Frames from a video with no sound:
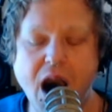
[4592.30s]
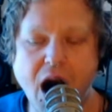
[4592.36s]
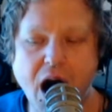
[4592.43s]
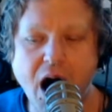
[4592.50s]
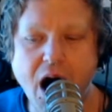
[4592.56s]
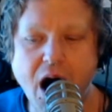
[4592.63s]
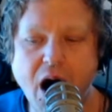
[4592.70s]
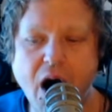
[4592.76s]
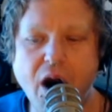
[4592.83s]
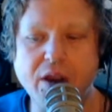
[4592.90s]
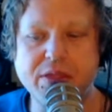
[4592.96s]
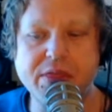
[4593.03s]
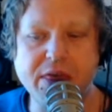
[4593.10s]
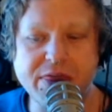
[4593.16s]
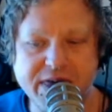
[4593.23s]
are the
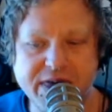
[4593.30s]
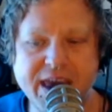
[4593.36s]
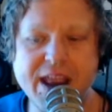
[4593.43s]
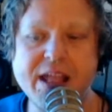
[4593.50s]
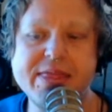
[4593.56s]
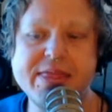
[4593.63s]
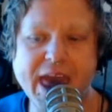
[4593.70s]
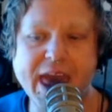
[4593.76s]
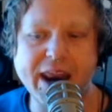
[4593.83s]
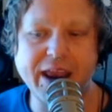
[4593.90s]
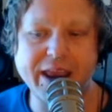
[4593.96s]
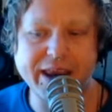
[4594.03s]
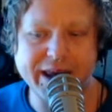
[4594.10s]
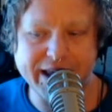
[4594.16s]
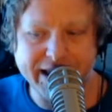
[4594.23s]
thing that
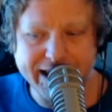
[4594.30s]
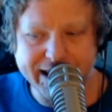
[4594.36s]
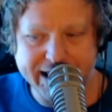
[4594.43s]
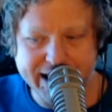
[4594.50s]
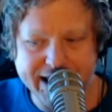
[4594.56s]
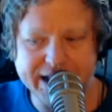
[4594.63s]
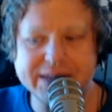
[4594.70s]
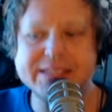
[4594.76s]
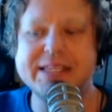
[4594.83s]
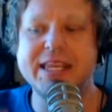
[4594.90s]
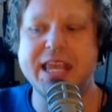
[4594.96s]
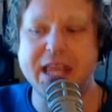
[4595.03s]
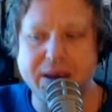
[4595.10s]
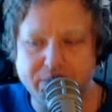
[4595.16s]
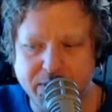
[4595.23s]
is
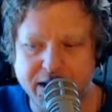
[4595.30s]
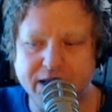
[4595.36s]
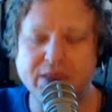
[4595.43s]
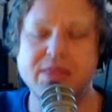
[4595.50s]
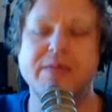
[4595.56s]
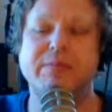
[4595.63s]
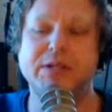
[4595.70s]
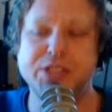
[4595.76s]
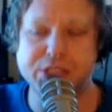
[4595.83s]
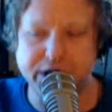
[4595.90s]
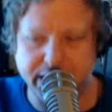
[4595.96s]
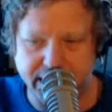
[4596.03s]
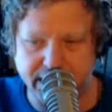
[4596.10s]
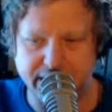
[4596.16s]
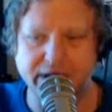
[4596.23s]
keeping the
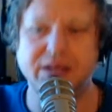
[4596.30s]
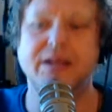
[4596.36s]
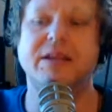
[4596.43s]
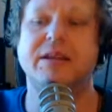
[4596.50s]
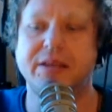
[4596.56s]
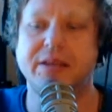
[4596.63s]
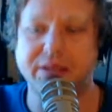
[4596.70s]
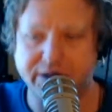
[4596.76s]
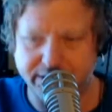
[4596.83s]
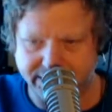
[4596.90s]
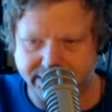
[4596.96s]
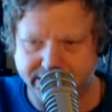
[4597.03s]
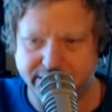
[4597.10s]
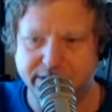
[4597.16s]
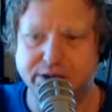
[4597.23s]
machine
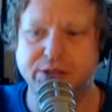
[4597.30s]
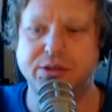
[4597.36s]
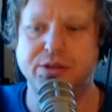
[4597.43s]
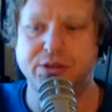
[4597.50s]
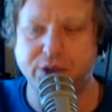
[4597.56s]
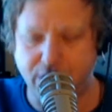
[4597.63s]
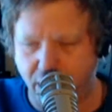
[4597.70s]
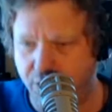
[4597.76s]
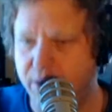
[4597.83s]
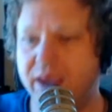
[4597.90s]
going.